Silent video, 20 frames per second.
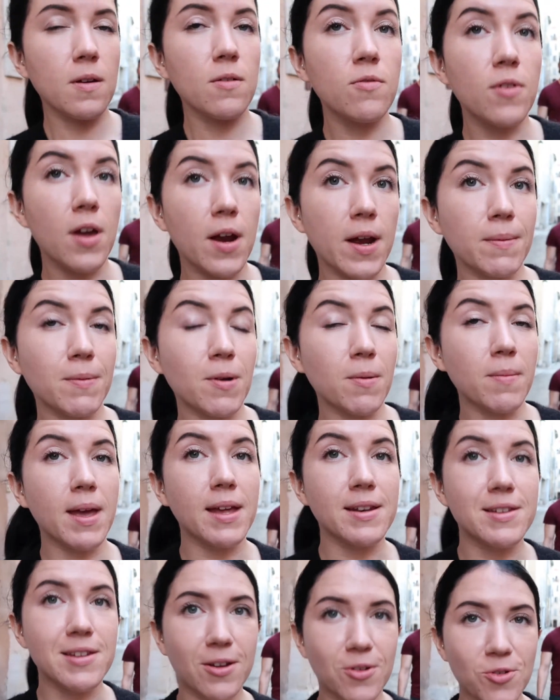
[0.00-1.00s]
very
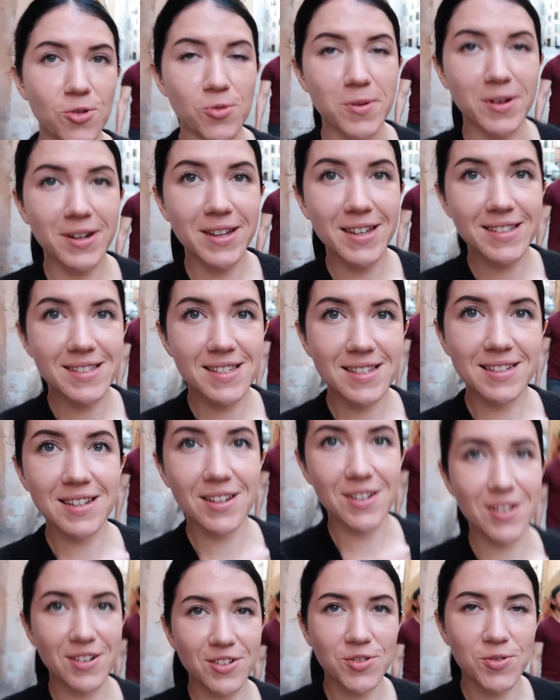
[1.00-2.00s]
romantic Uber Eats
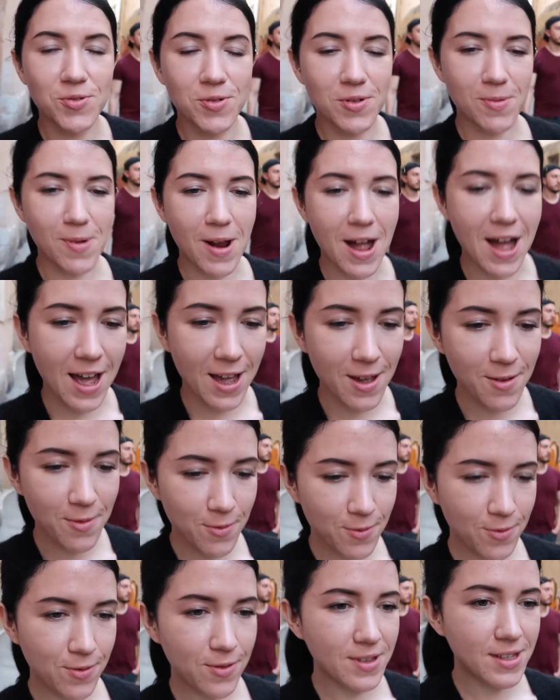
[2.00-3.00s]
dinner to arrive.
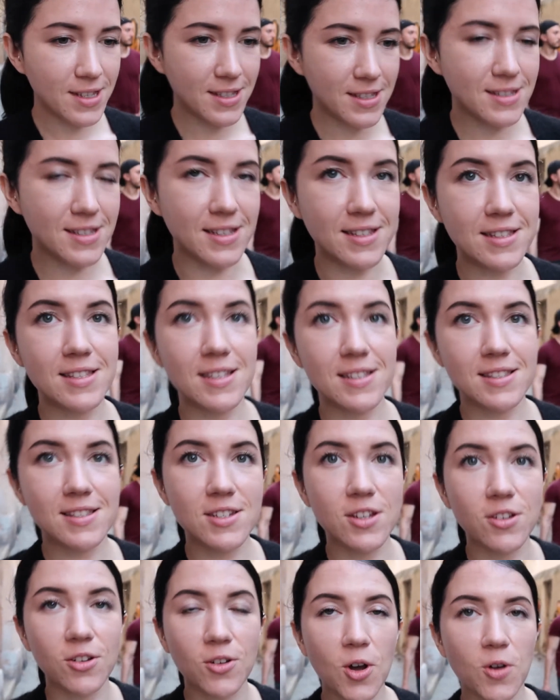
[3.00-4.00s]
Since it's
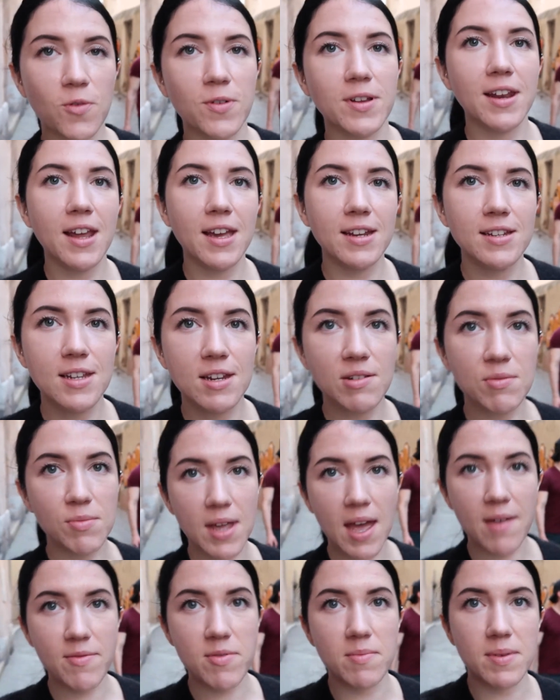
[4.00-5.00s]
still COVID-19, we
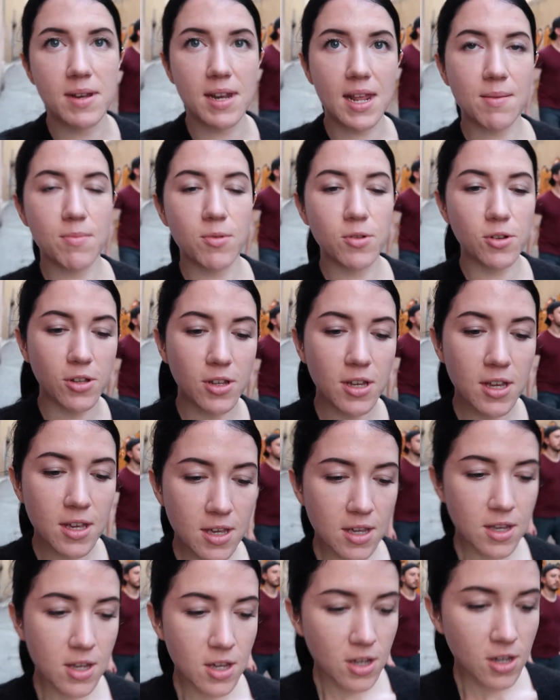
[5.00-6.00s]
haven't been able
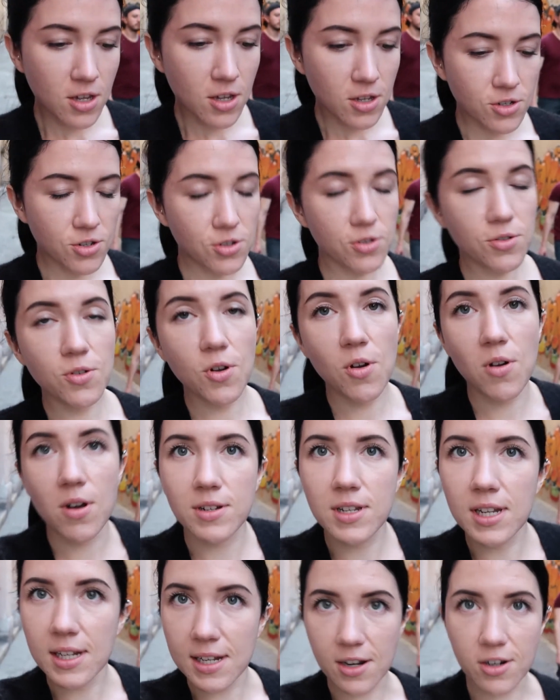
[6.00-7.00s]
to go
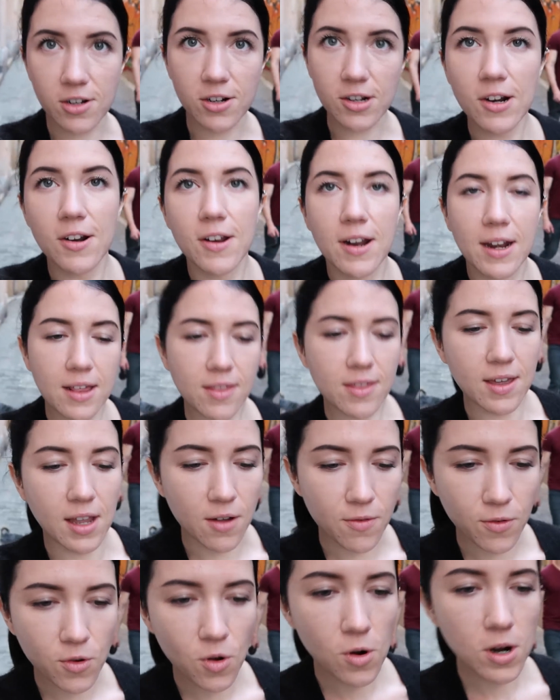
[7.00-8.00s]
out to dinner or anything,
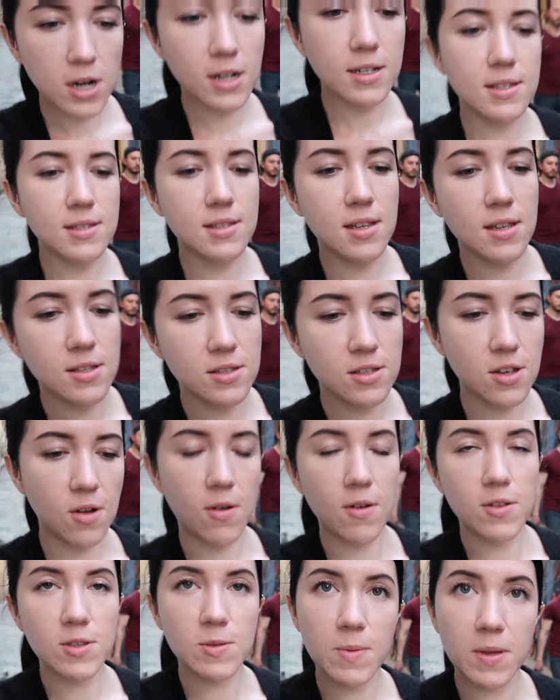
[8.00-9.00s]
of course. So
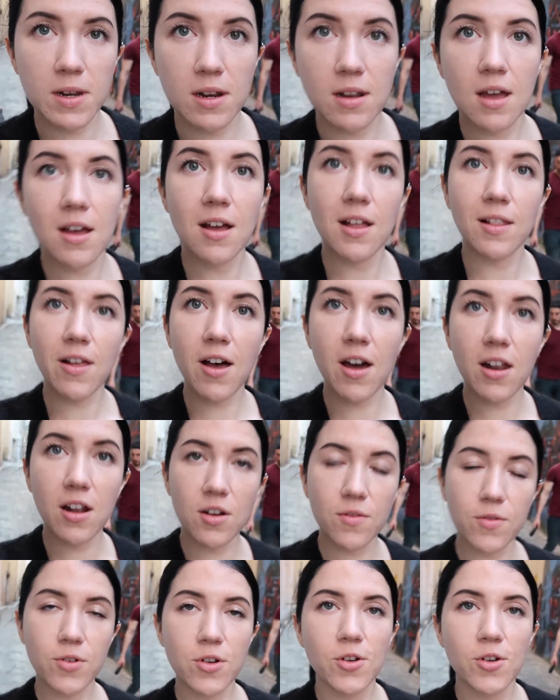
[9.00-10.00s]
it's been a lot of